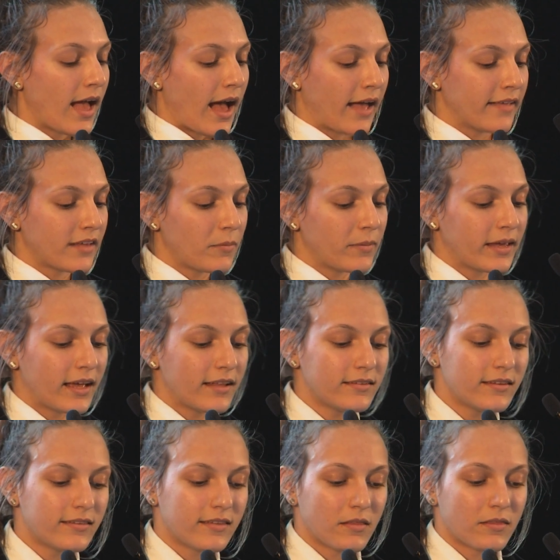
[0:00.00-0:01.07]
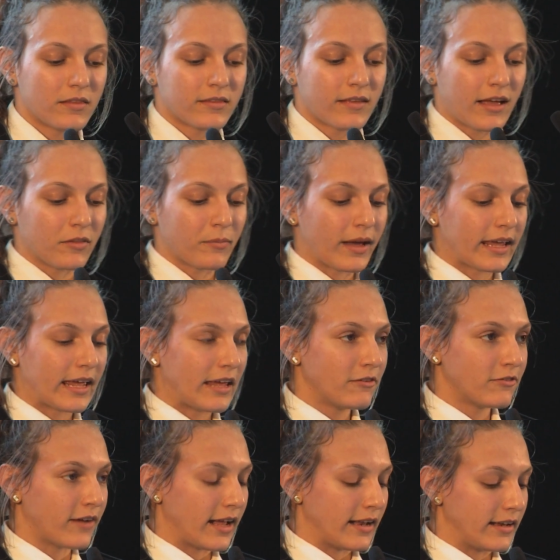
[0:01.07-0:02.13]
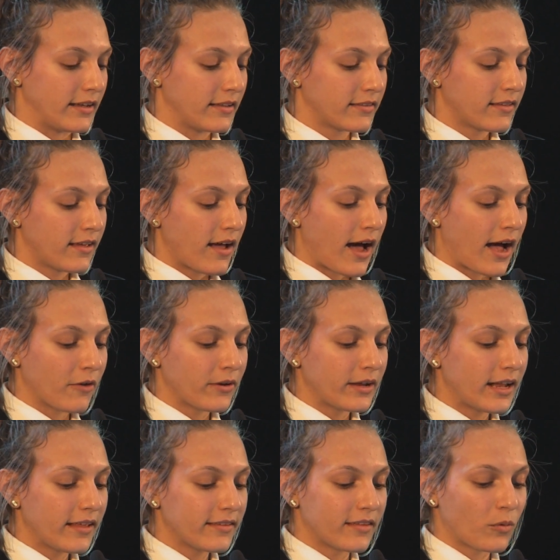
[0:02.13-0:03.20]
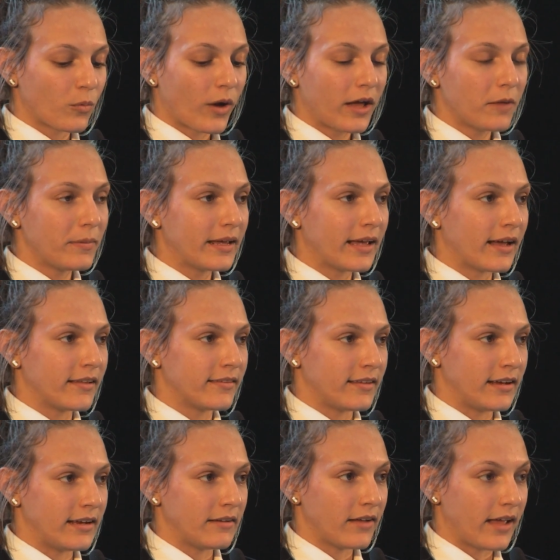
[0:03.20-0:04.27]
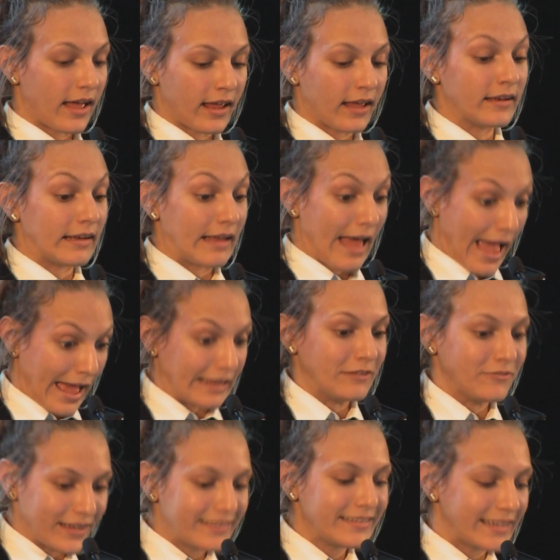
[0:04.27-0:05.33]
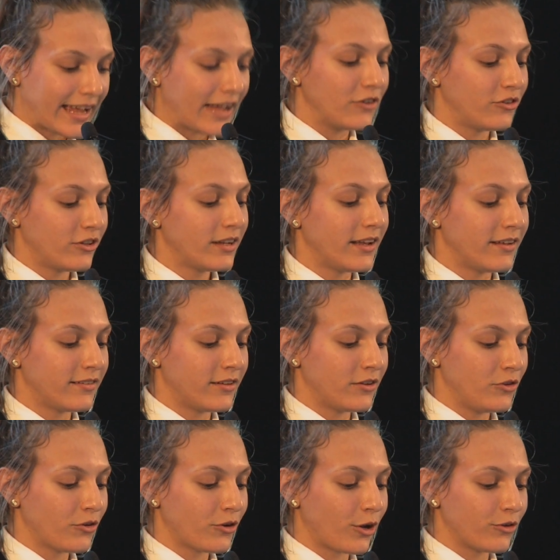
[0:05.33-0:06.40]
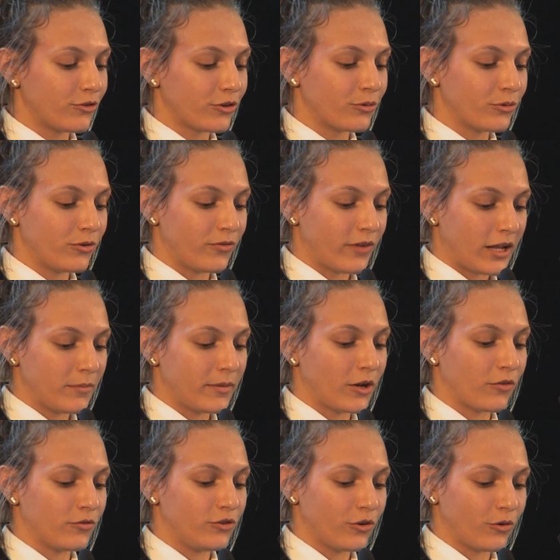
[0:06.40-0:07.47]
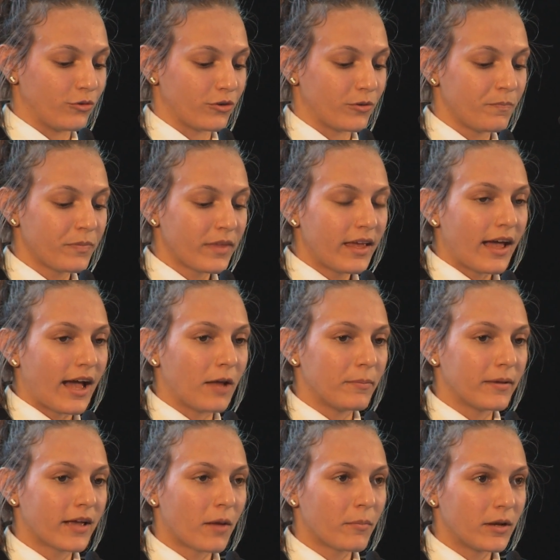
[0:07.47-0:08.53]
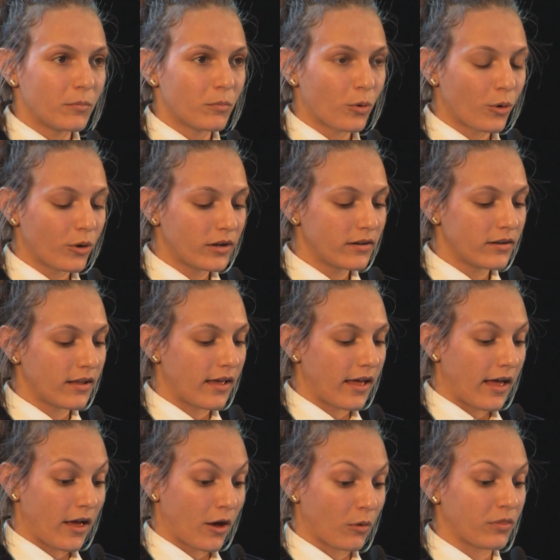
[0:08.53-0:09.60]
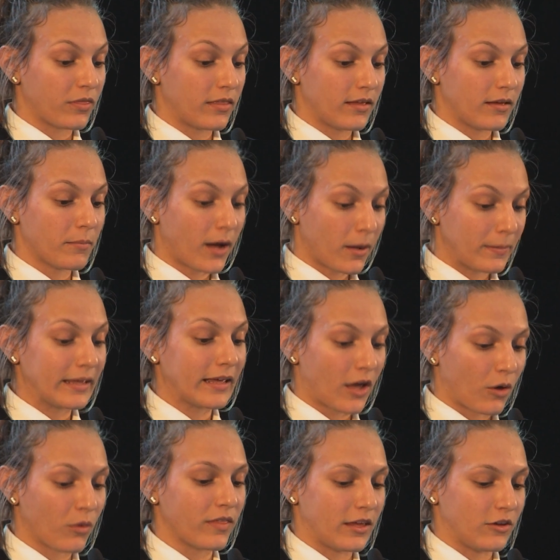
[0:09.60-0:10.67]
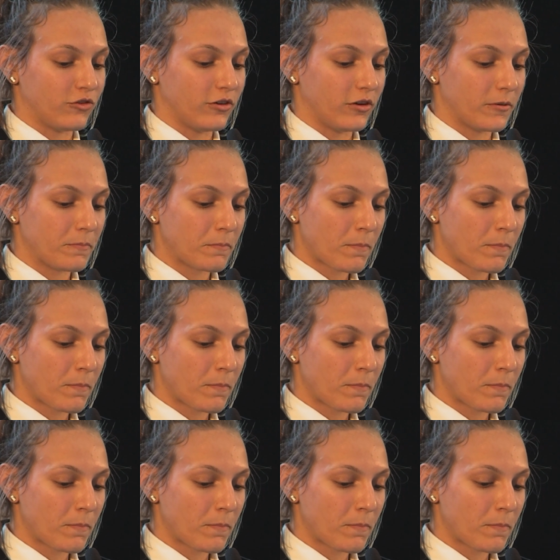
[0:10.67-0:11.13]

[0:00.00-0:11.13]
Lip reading: As I began to synthesize my key findings, I realized that what had begun as an investigation into the neurological development of children had become an important public health issue.